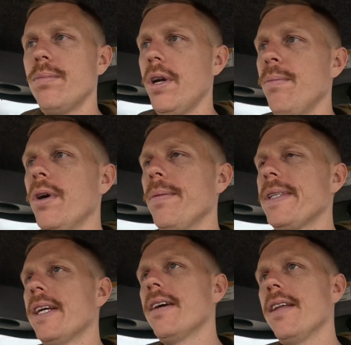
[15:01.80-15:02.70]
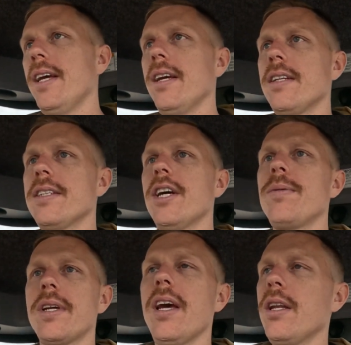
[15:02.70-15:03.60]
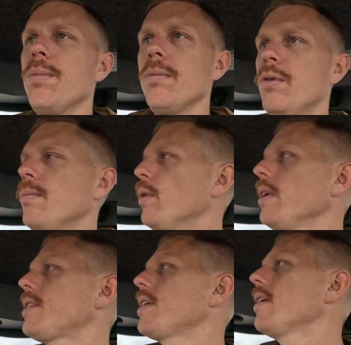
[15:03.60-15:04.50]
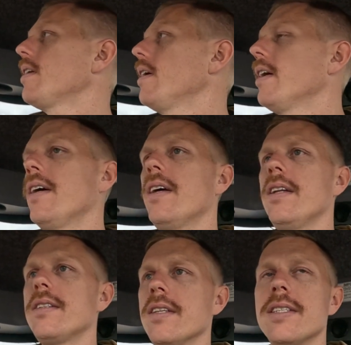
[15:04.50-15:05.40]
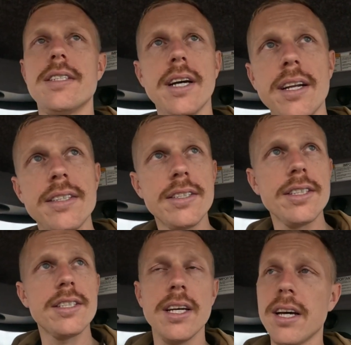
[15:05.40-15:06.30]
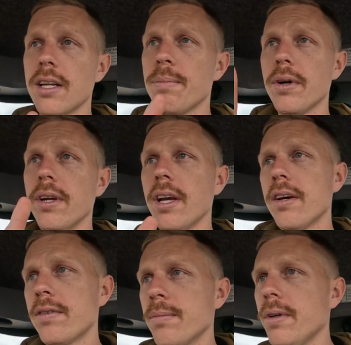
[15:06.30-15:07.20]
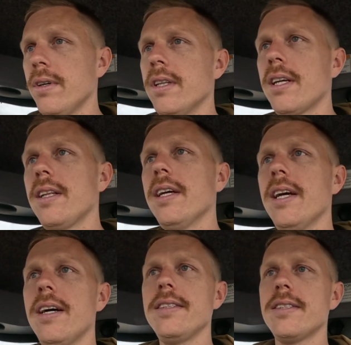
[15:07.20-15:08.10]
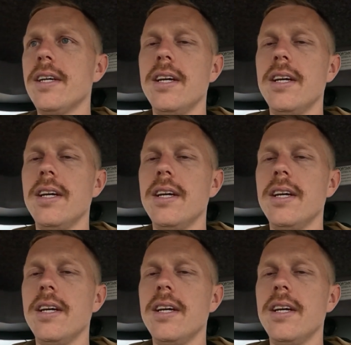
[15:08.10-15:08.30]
pretty promising, I think, in terms of getting a bit more moisture, and the sun is just starting to poke out from behind the clouds.